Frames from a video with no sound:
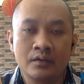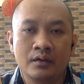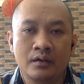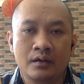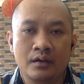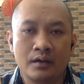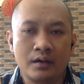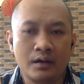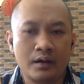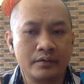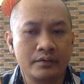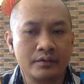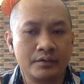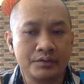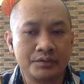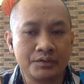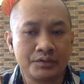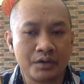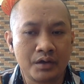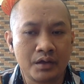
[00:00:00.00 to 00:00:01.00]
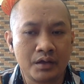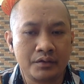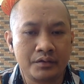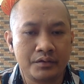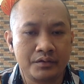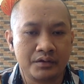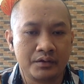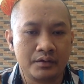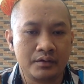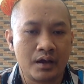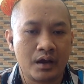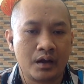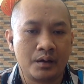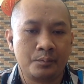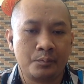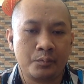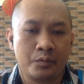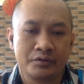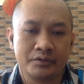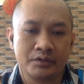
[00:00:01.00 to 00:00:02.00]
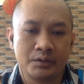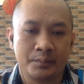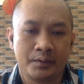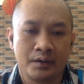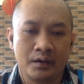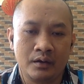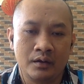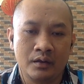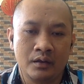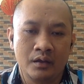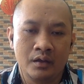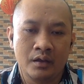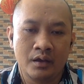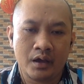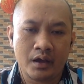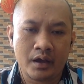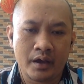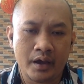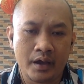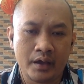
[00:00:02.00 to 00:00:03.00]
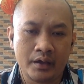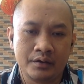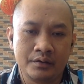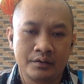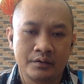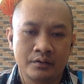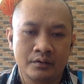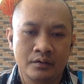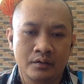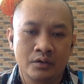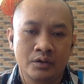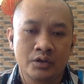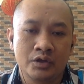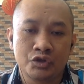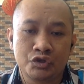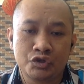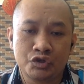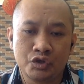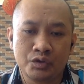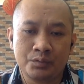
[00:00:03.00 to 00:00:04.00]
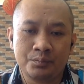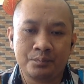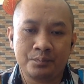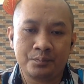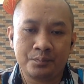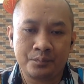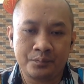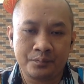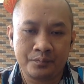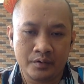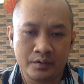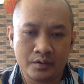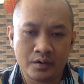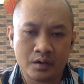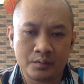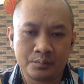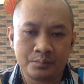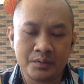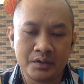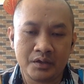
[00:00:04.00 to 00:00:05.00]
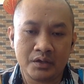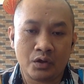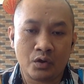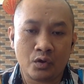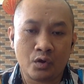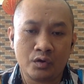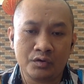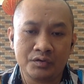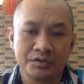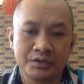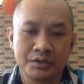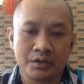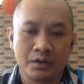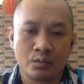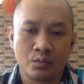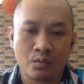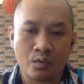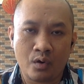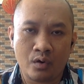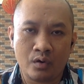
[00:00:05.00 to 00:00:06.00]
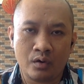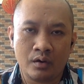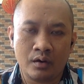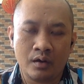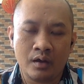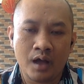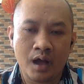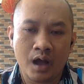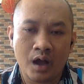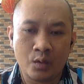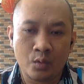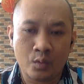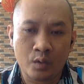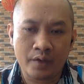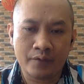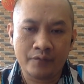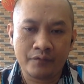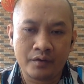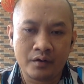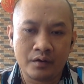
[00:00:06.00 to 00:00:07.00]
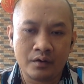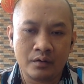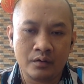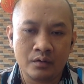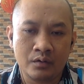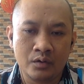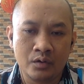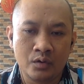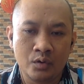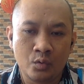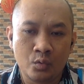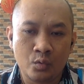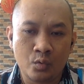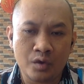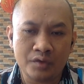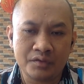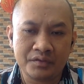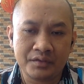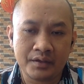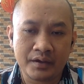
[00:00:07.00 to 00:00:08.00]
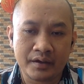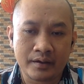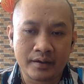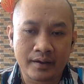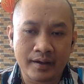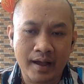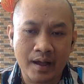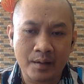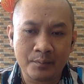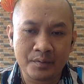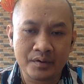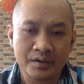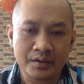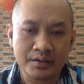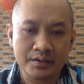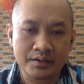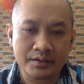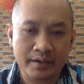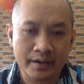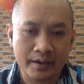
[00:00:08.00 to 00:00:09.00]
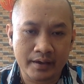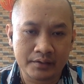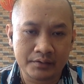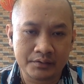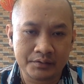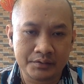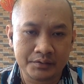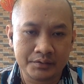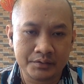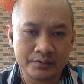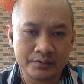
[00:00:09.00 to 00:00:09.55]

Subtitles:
Other strategies are possible and should not be considered wrong. However, what the company gets